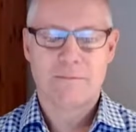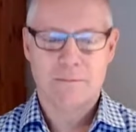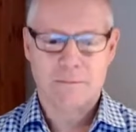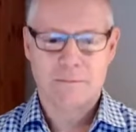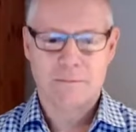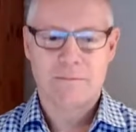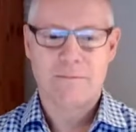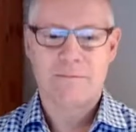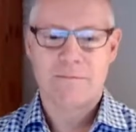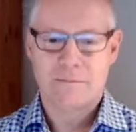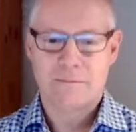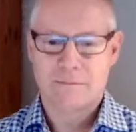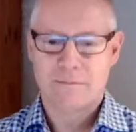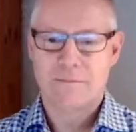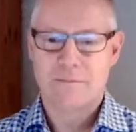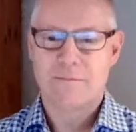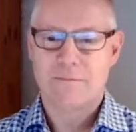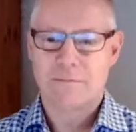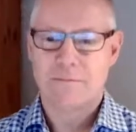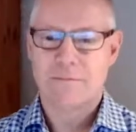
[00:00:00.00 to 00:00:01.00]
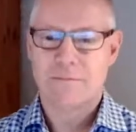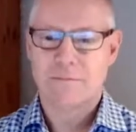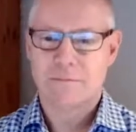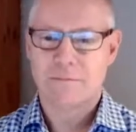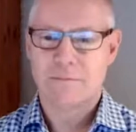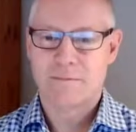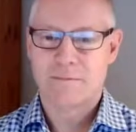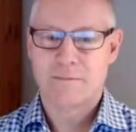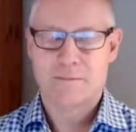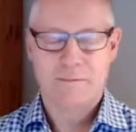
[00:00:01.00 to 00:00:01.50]

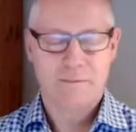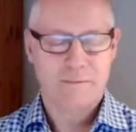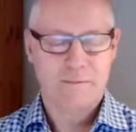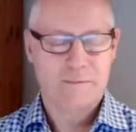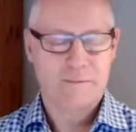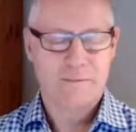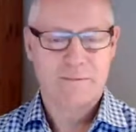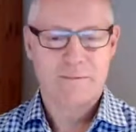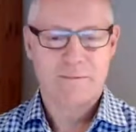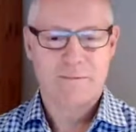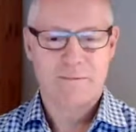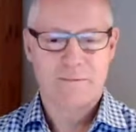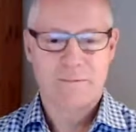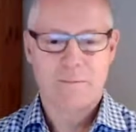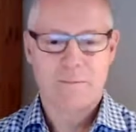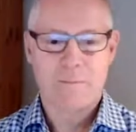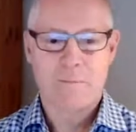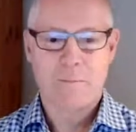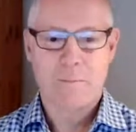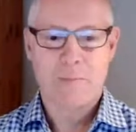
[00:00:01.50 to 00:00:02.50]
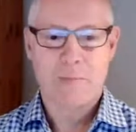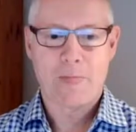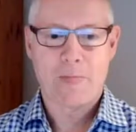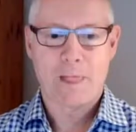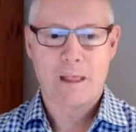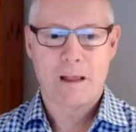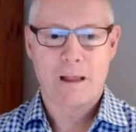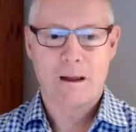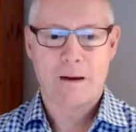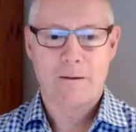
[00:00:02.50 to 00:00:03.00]

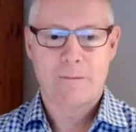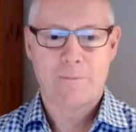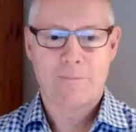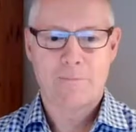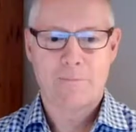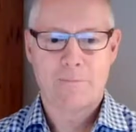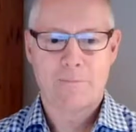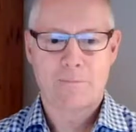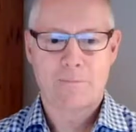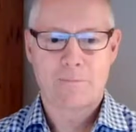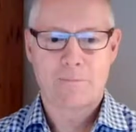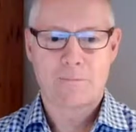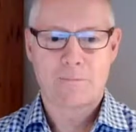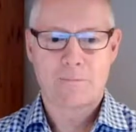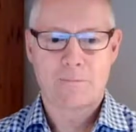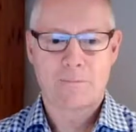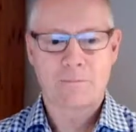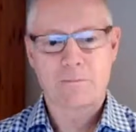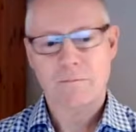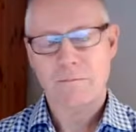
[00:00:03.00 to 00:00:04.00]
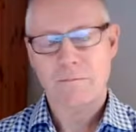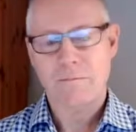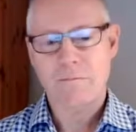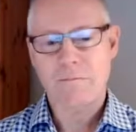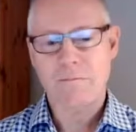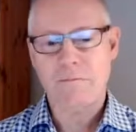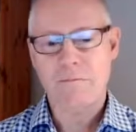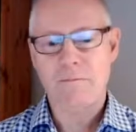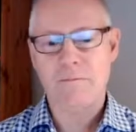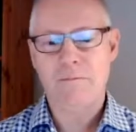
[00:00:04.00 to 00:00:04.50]

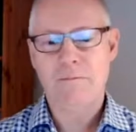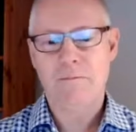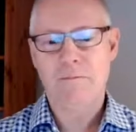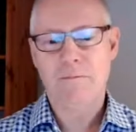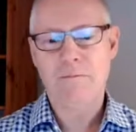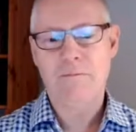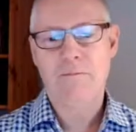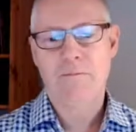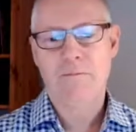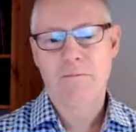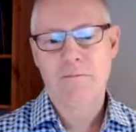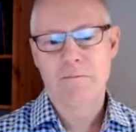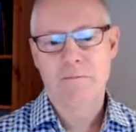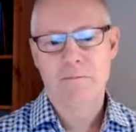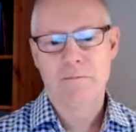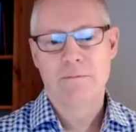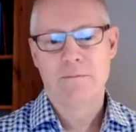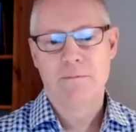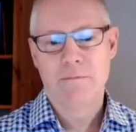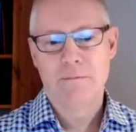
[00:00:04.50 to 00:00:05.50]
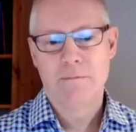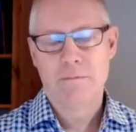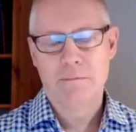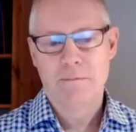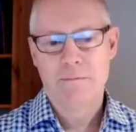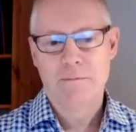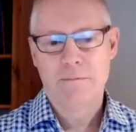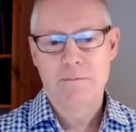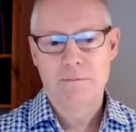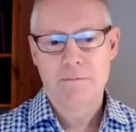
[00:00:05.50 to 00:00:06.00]

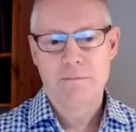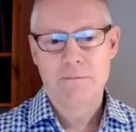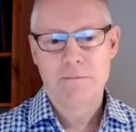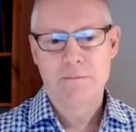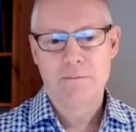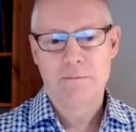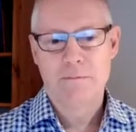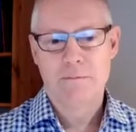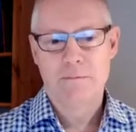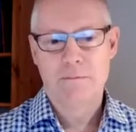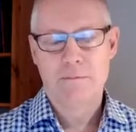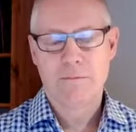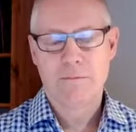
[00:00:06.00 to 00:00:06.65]
No words are spoken by the person on screen.